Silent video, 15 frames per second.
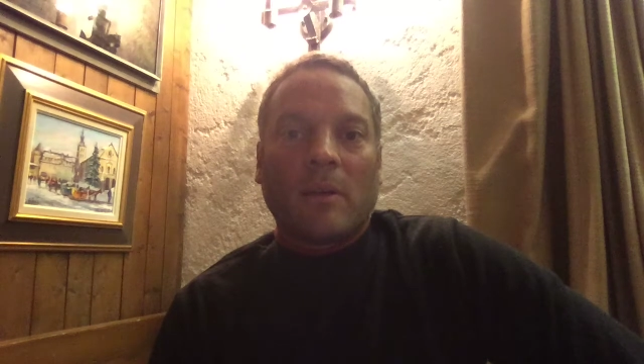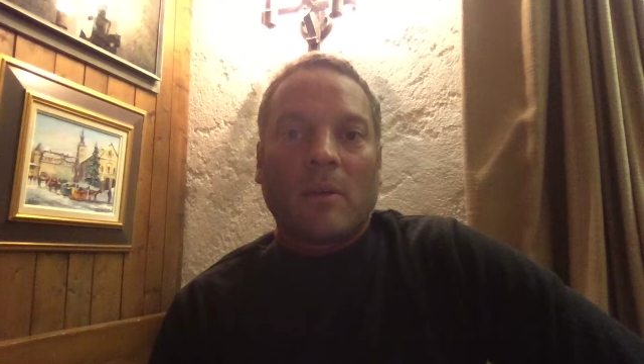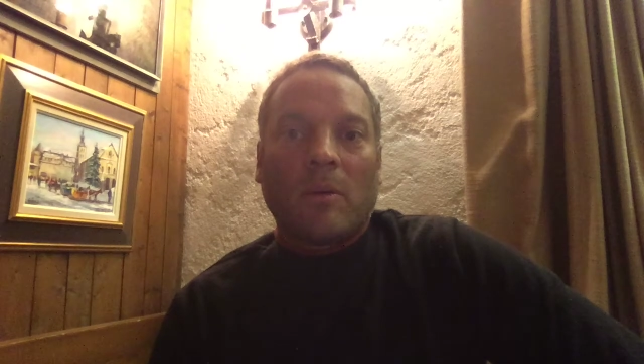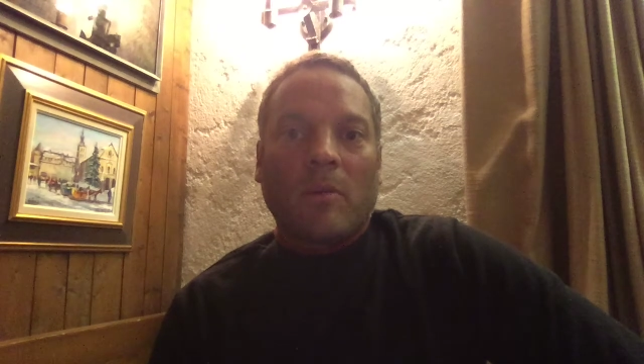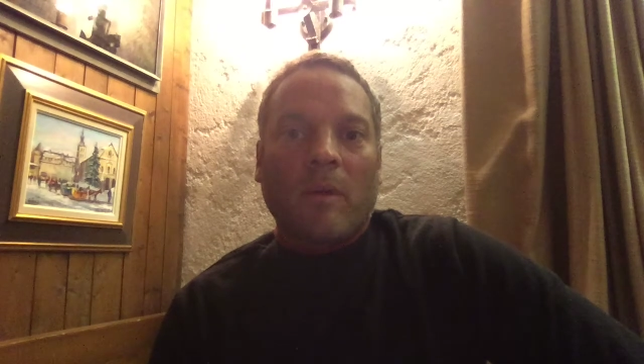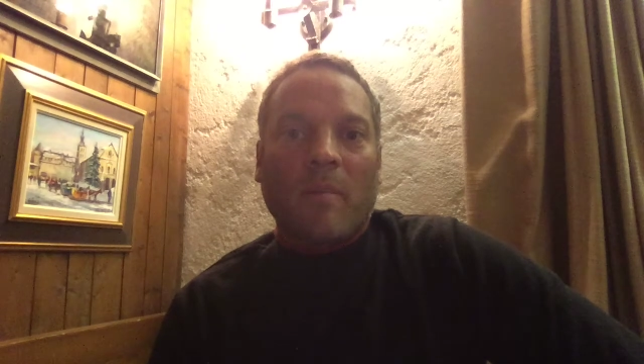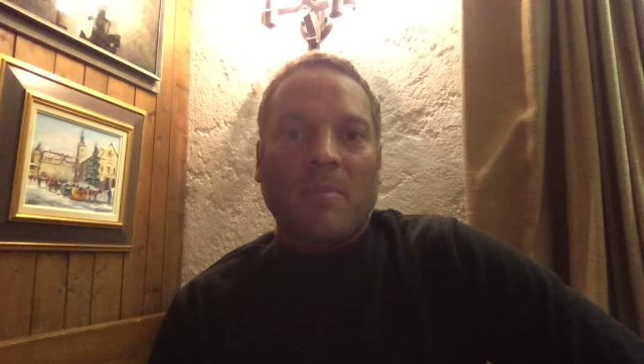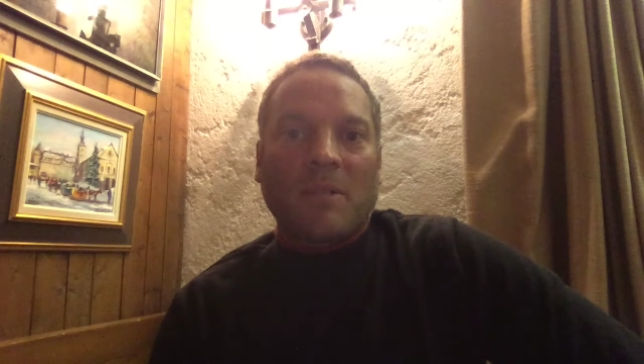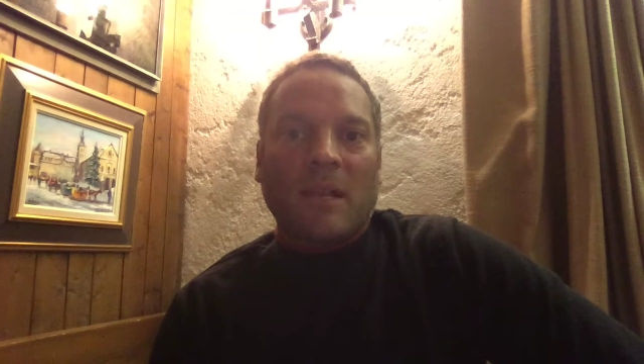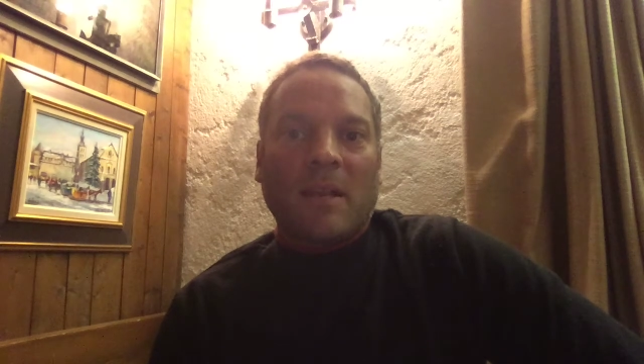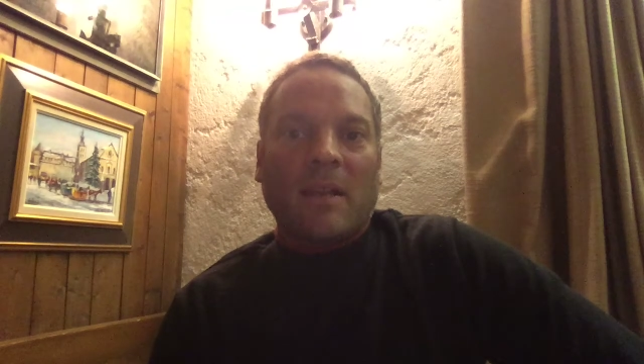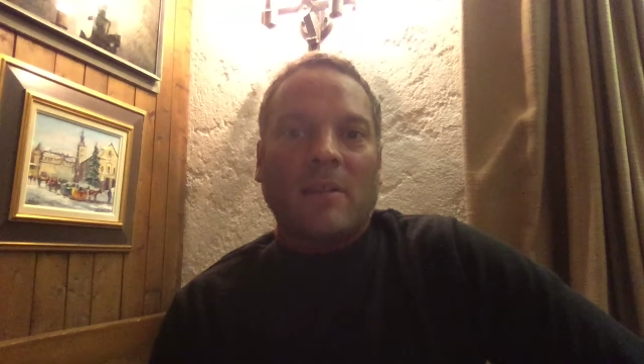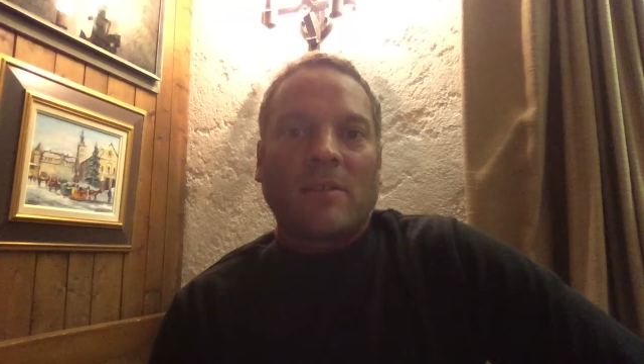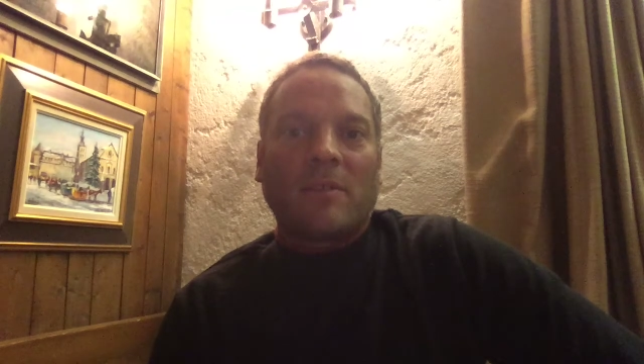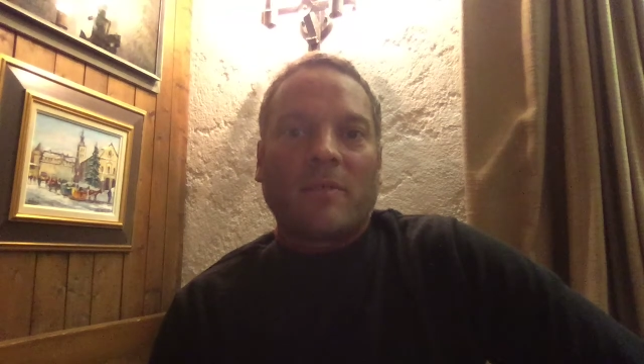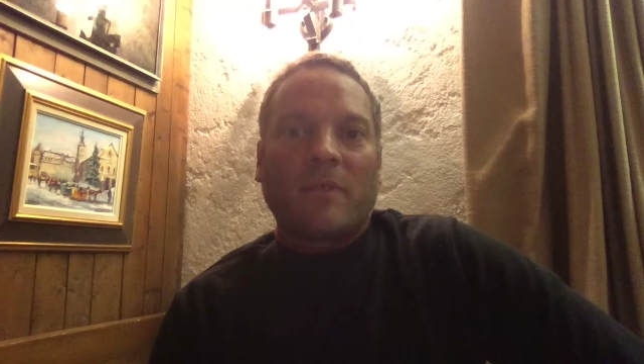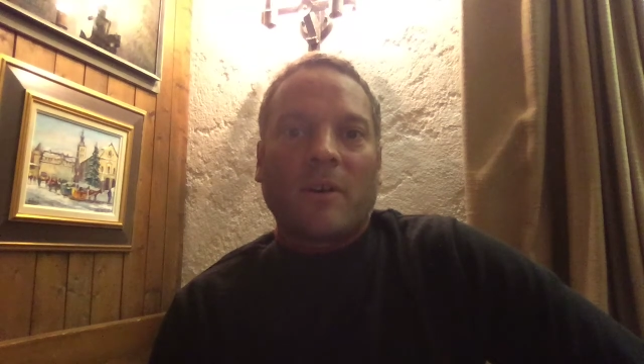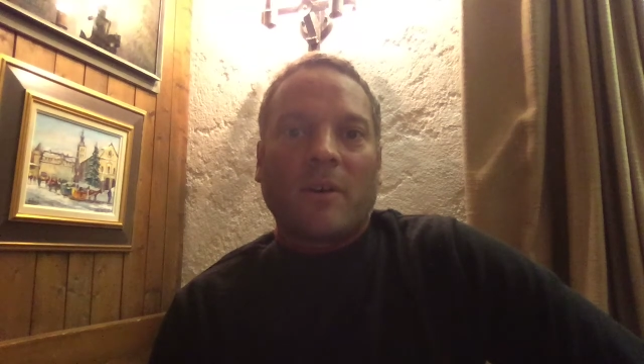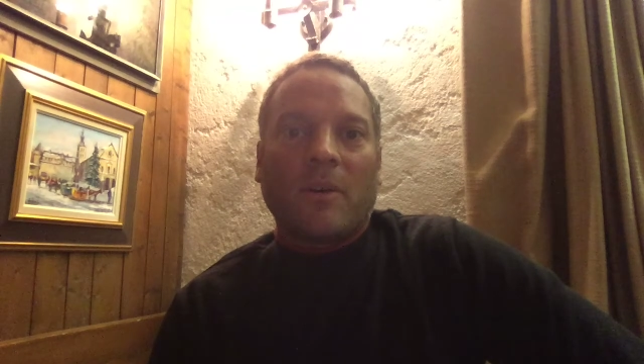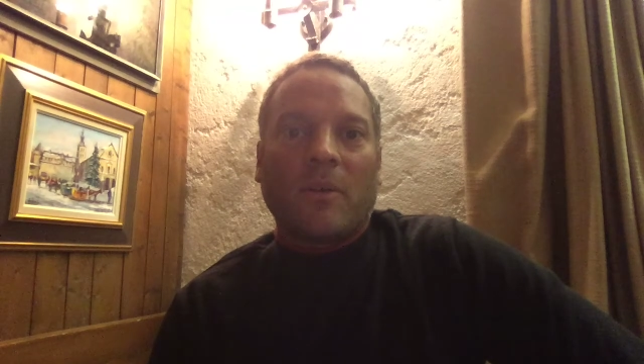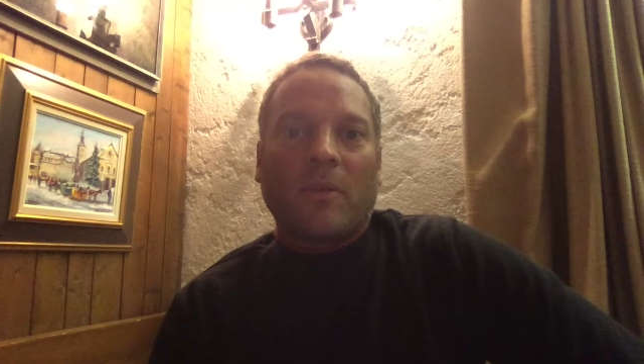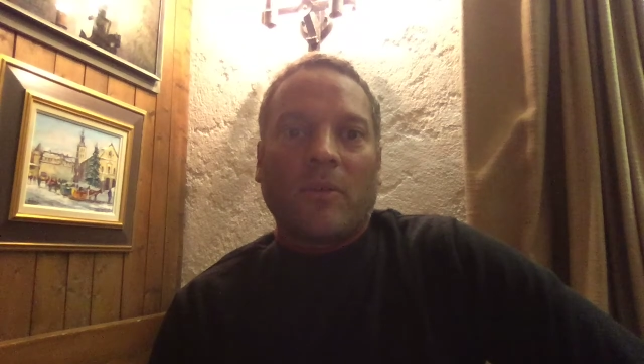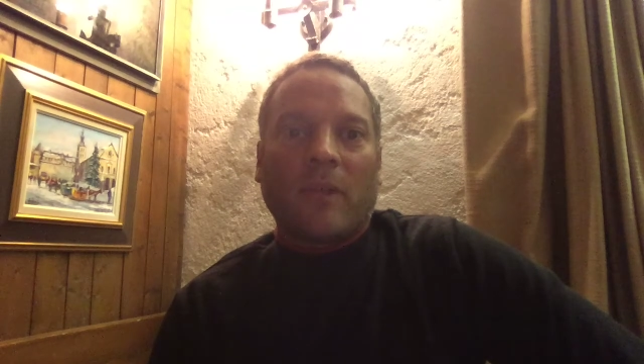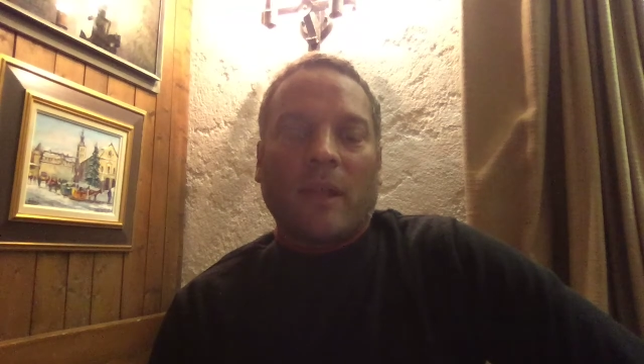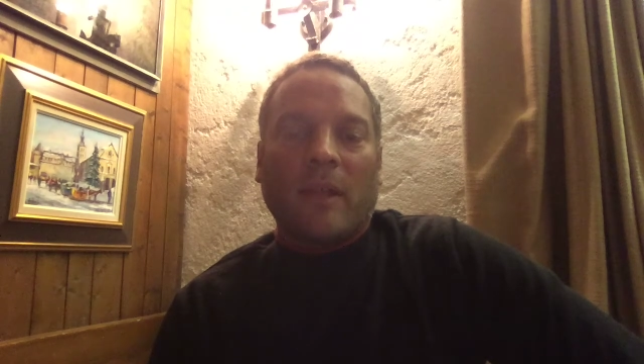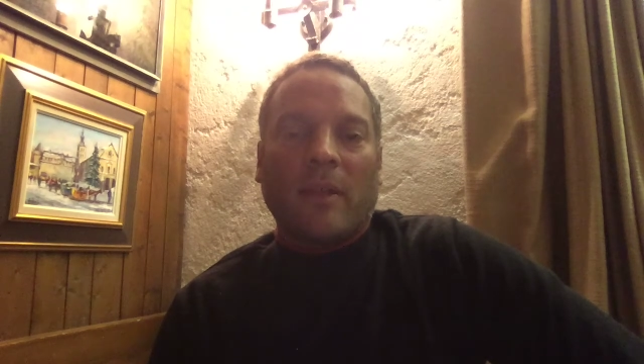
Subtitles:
We represented each of those